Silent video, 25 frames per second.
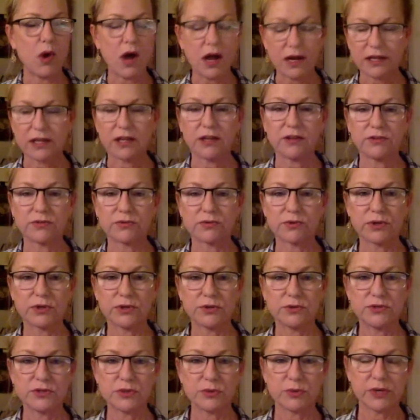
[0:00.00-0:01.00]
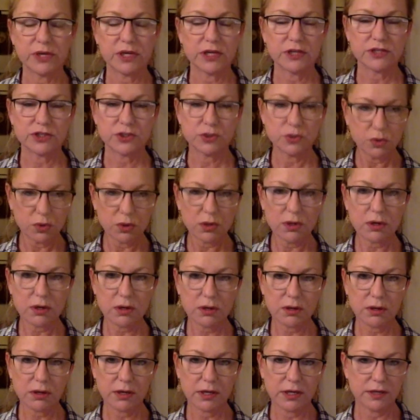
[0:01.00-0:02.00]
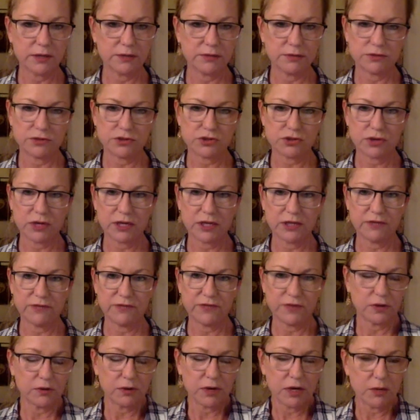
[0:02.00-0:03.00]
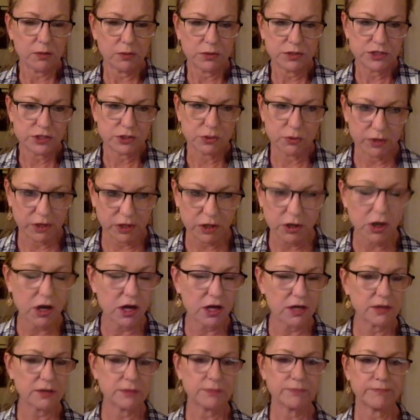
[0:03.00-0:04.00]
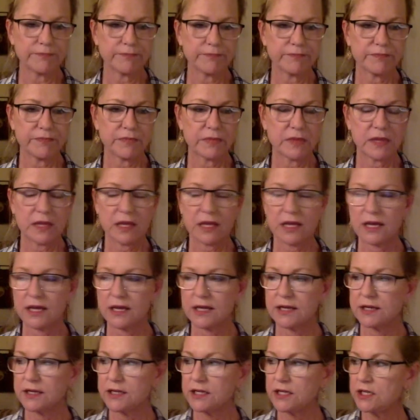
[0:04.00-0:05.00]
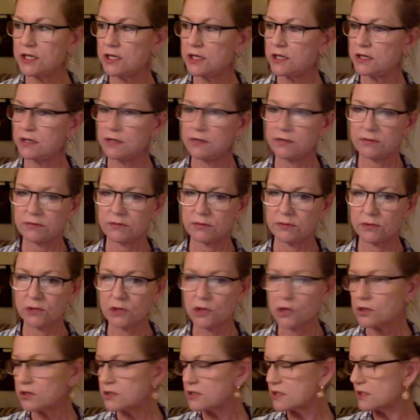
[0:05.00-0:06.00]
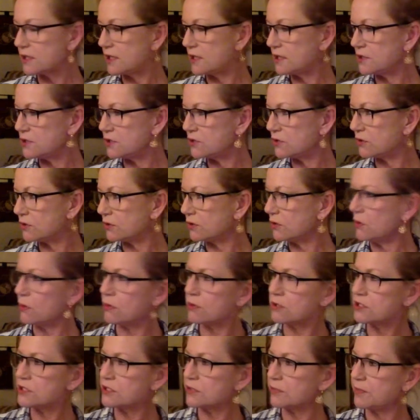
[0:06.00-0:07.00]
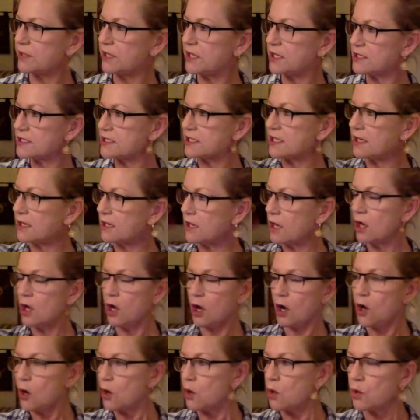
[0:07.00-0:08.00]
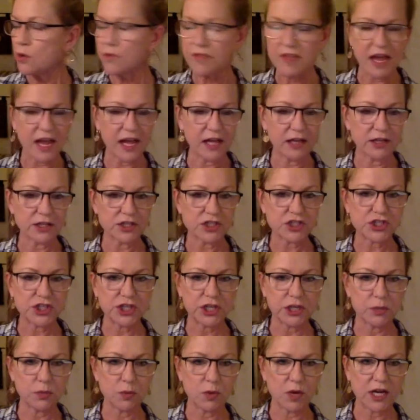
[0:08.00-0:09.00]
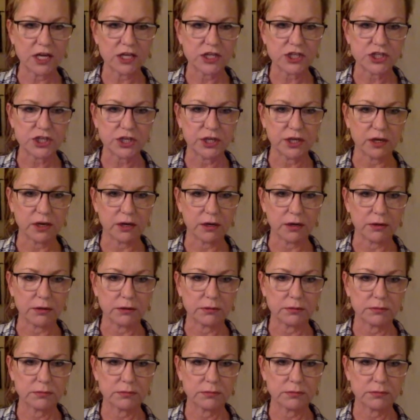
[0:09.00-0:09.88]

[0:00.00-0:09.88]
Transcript: walking through, doing a tour and trying to figure out what's going on. And he looked and took notice of me and said, "Who the hell is she and why is she here?"